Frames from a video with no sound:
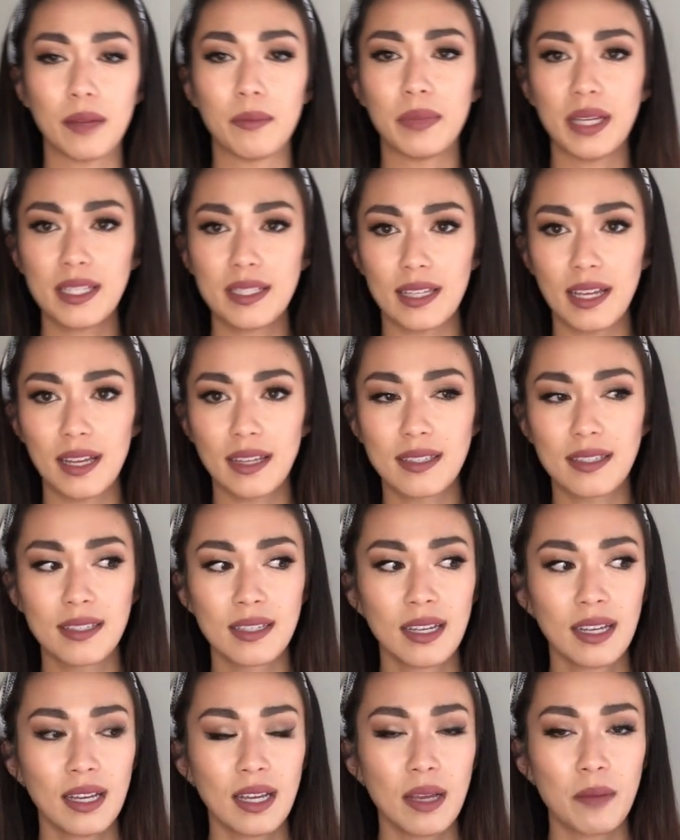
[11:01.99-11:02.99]
business,
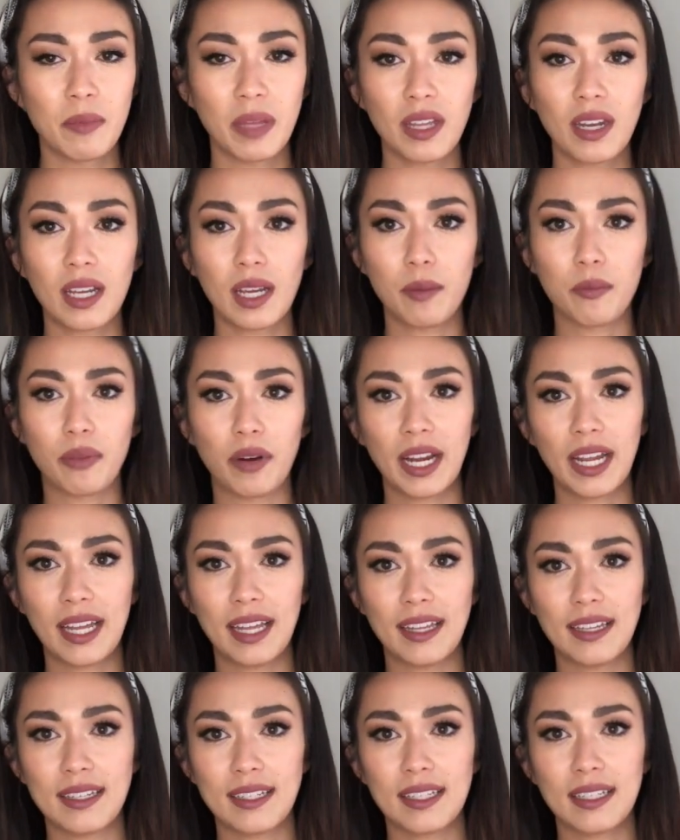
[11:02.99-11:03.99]
building a
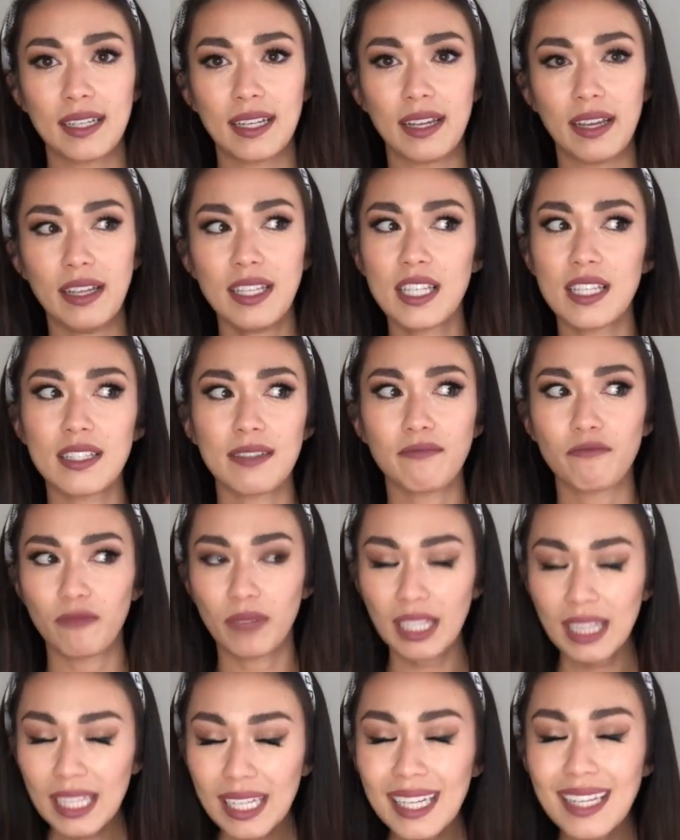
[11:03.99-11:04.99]
brand is
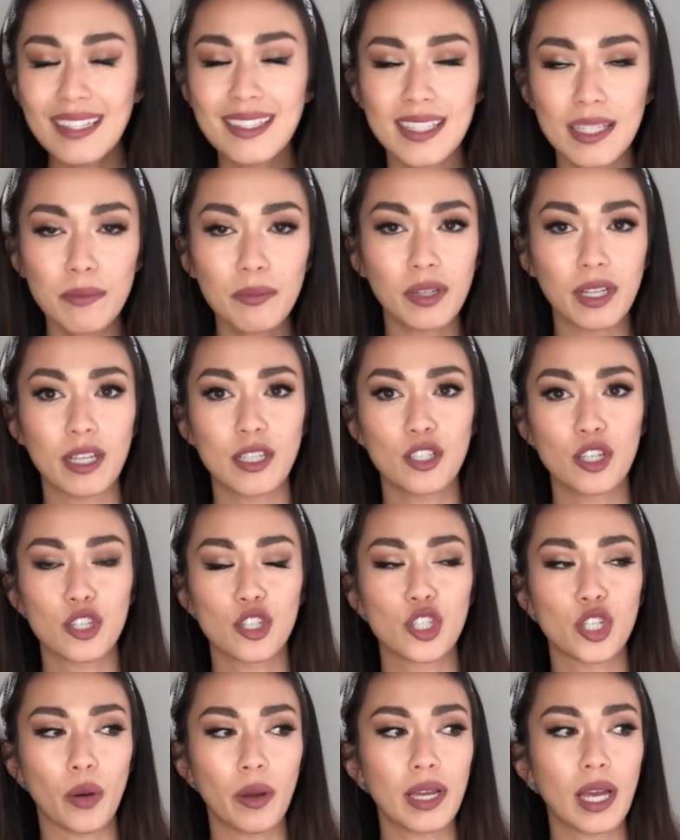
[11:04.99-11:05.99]
really as simple as just
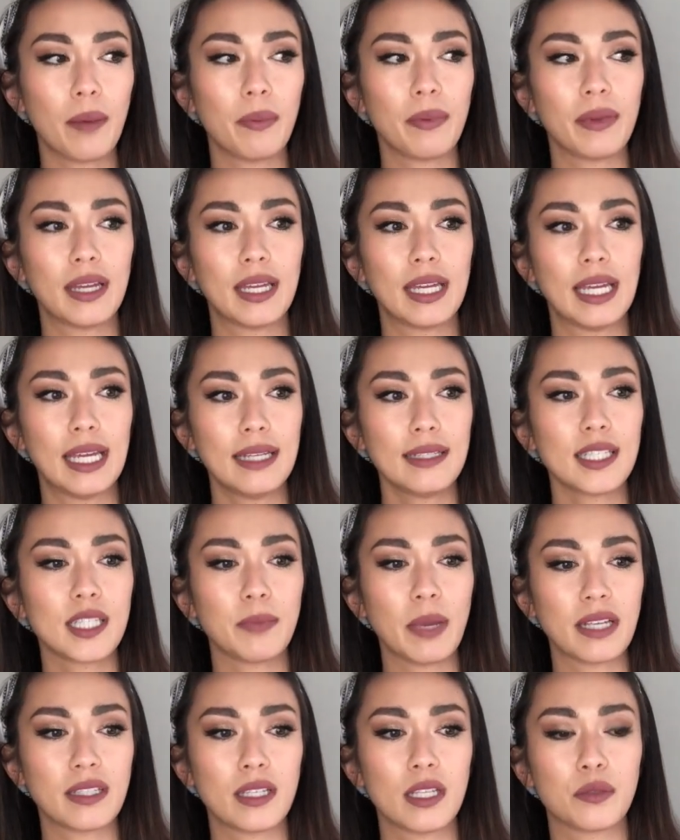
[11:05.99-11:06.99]
showing up in
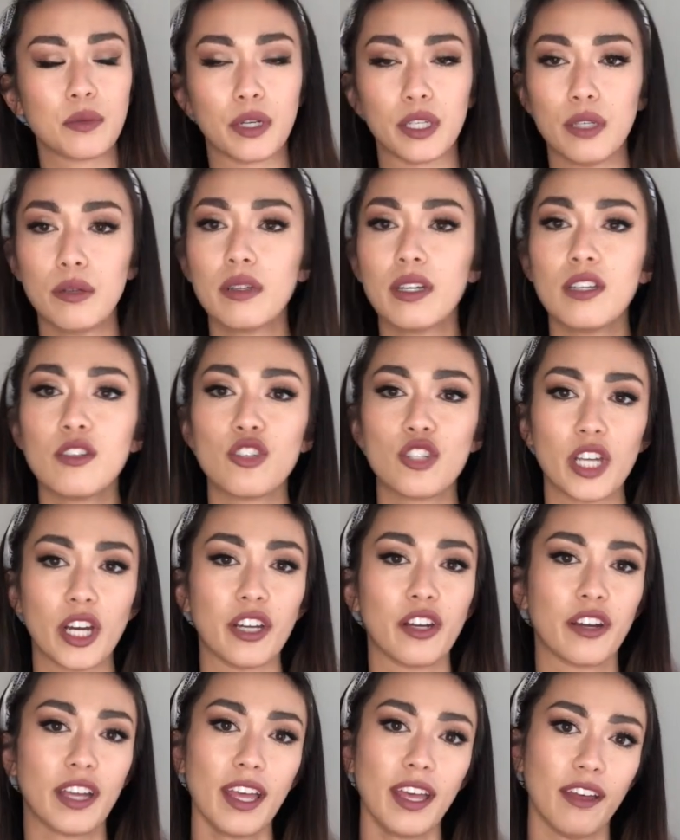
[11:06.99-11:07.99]
spaces where you can share your
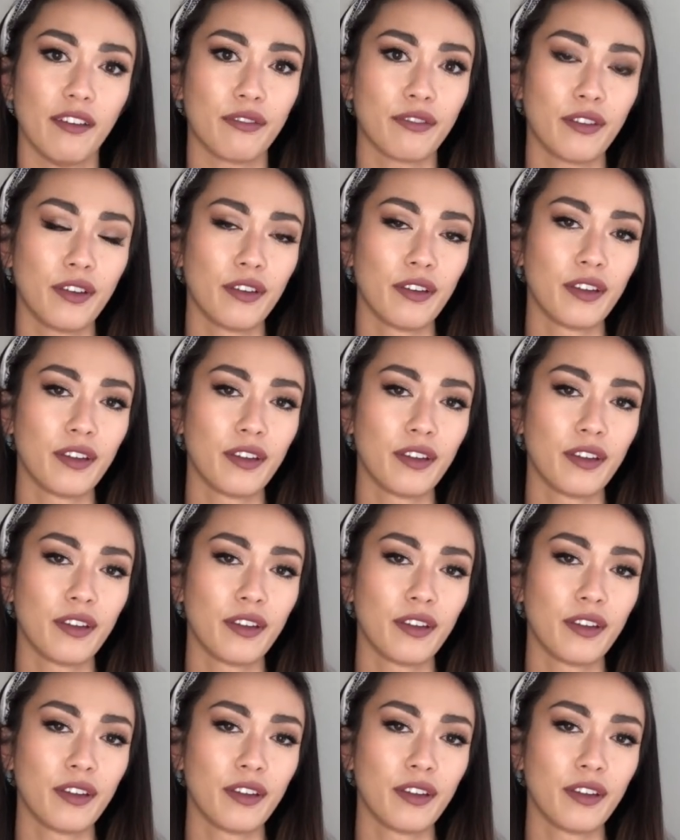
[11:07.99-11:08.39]
gift.